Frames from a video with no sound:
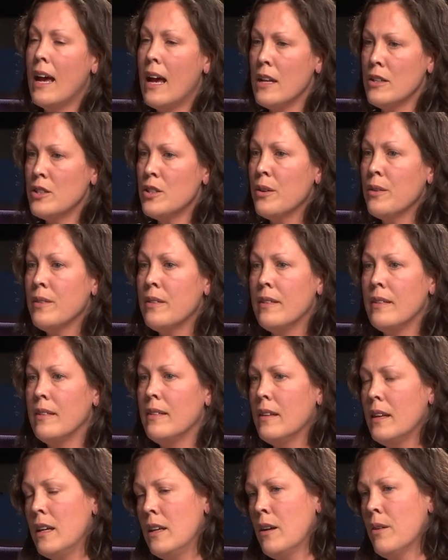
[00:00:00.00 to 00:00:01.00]
And so,
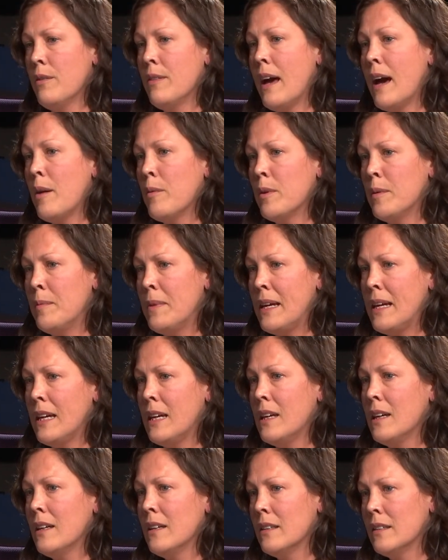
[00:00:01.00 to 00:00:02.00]
that would
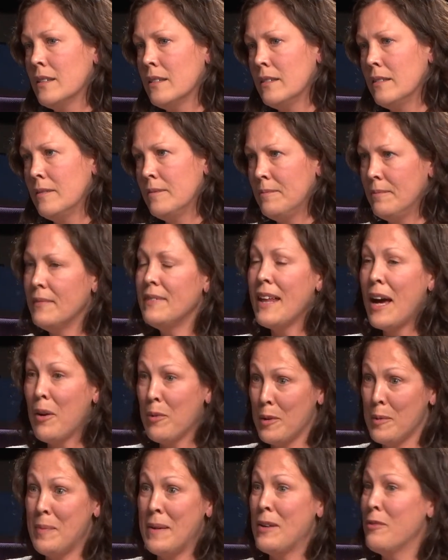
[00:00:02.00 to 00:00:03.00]
be
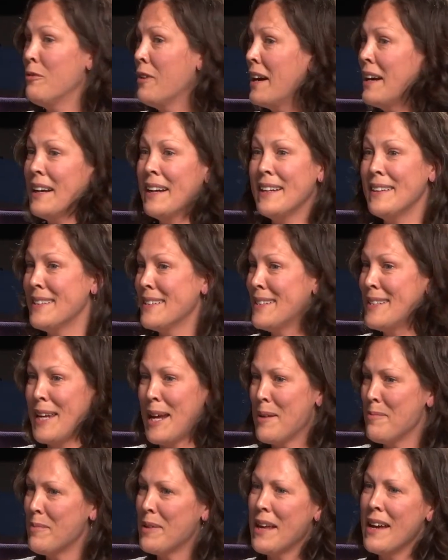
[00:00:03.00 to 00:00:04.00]
right in the
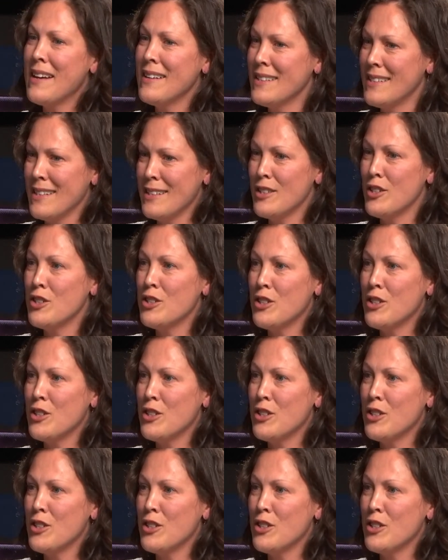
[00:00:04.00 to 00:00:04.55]
same place as the sargassum.